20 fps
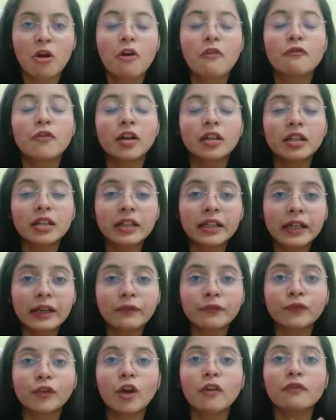For the
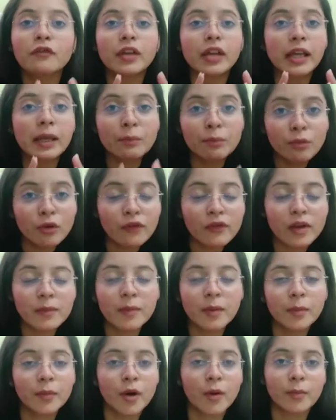gift of
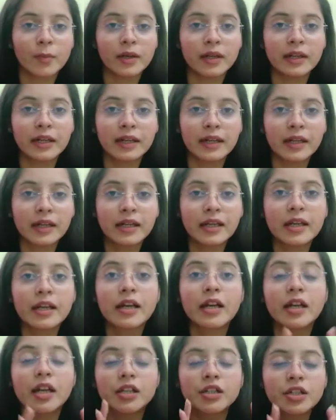immovable property,
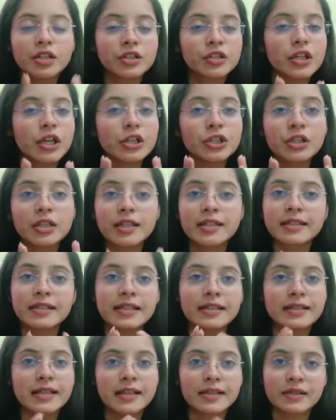registration is
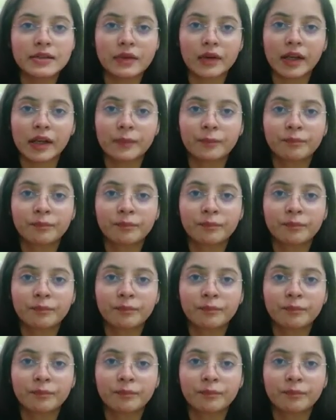necessary.